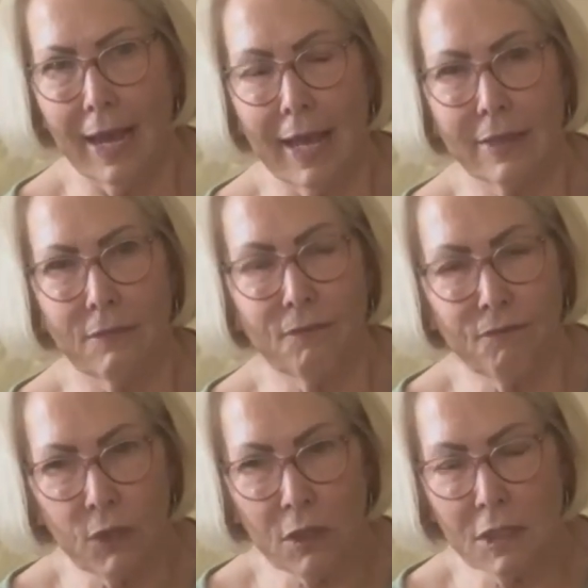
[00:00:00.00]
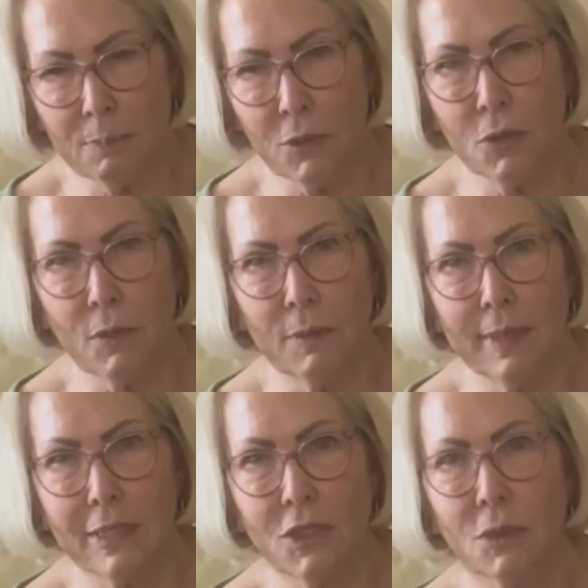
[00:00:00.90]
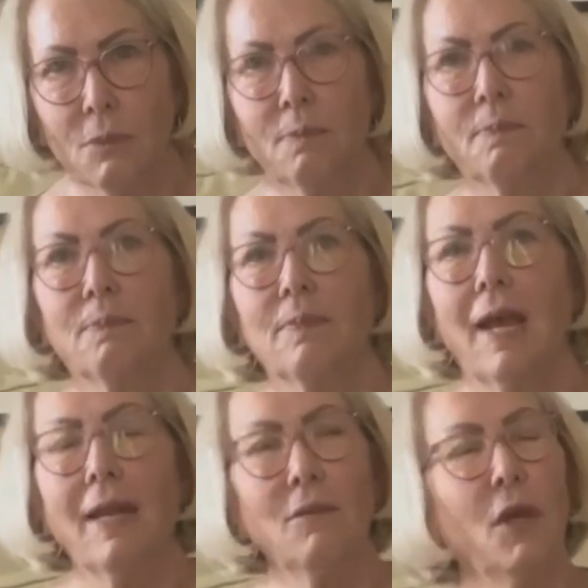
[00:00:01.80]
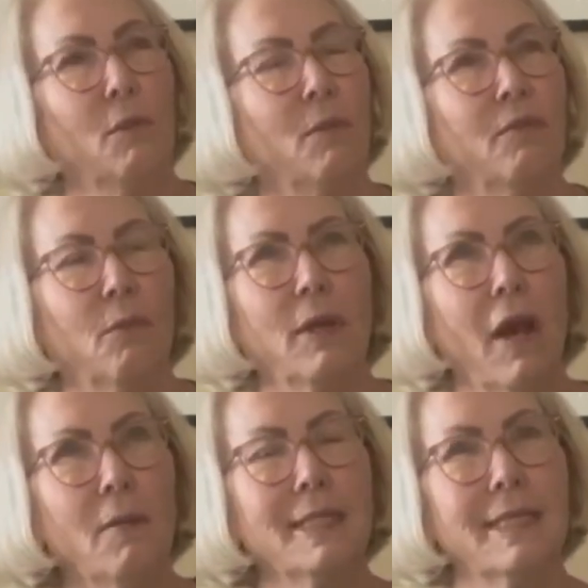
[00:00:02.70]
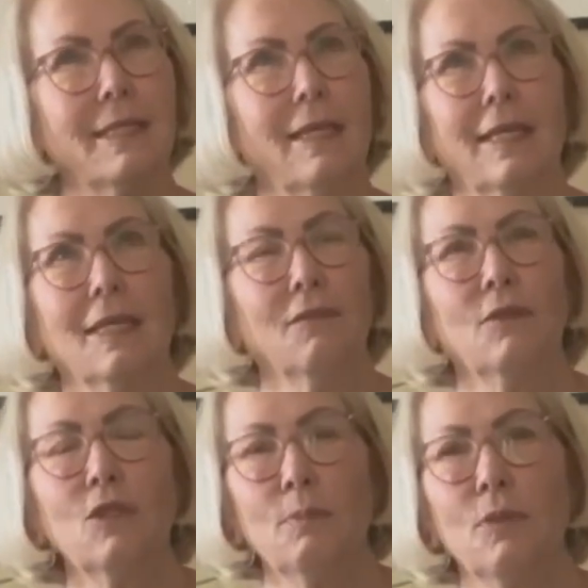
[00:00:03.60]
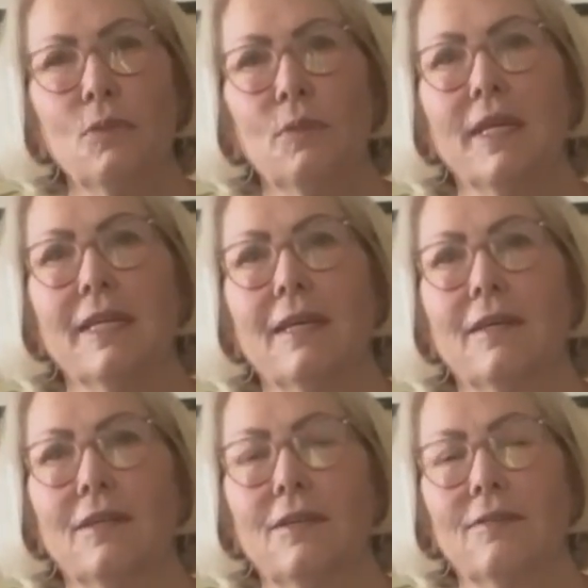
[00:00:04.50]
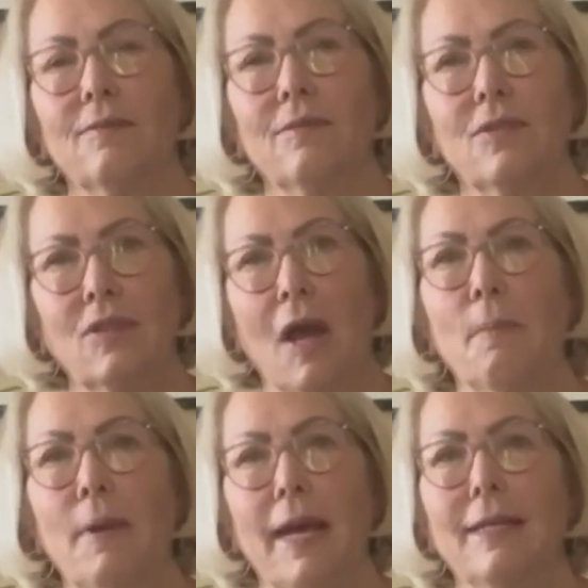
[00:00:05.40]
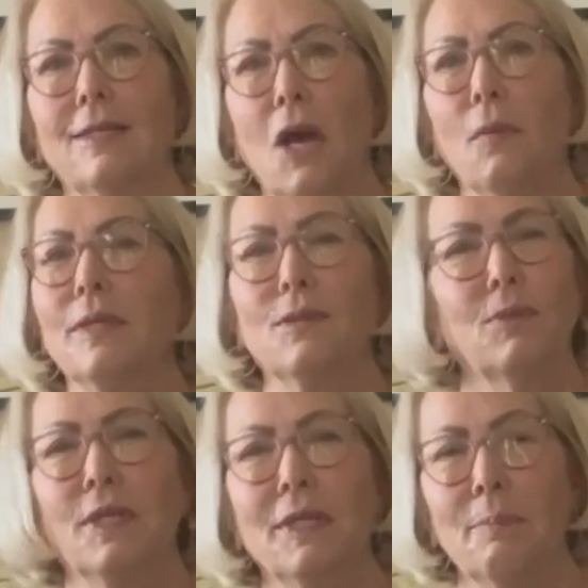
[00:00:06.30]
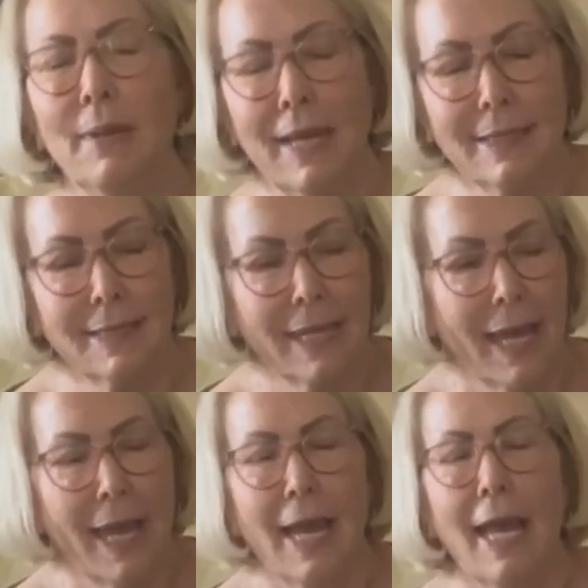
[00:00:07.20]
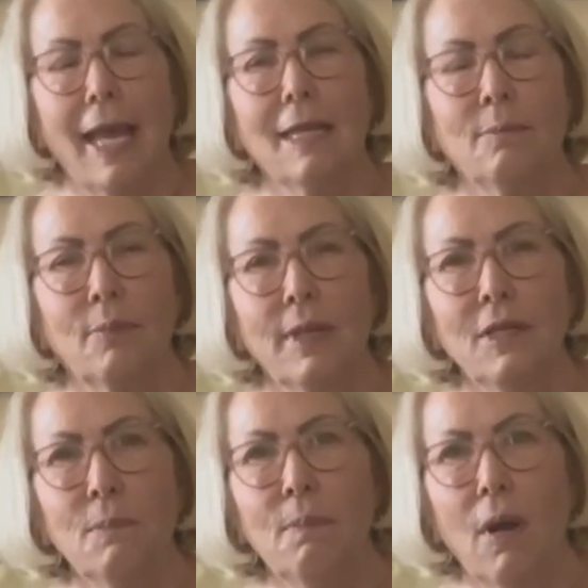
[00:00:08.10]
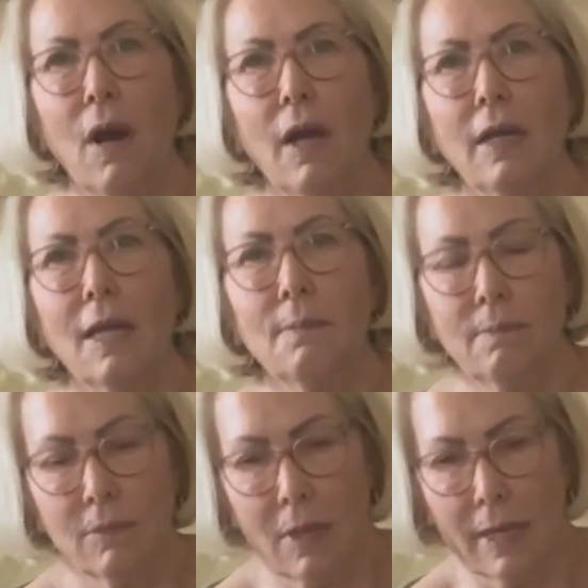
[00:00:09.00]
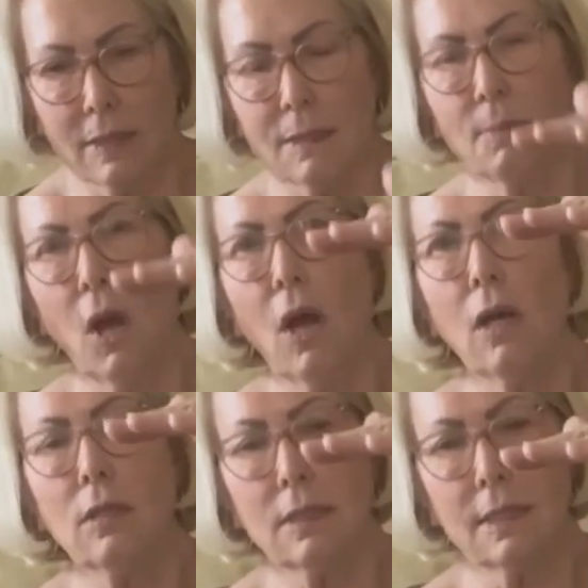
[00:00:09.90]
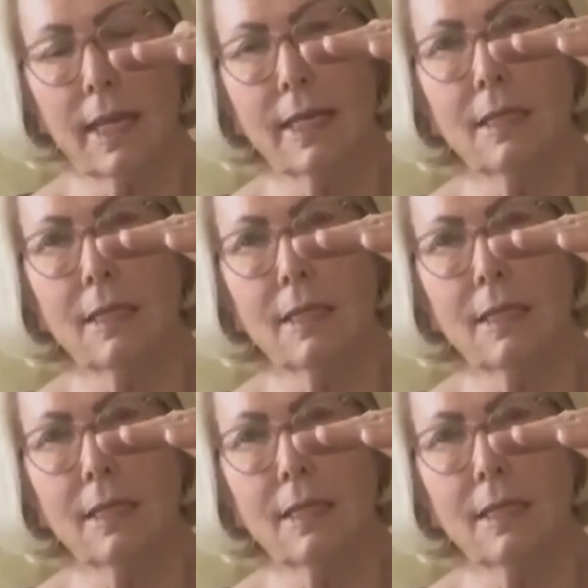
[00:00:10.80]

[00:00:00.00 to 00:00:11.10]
The first booth we went to, I don't know, we always get lucky. The first booth we stop at is always one of the best. And Brenda bought a small Santa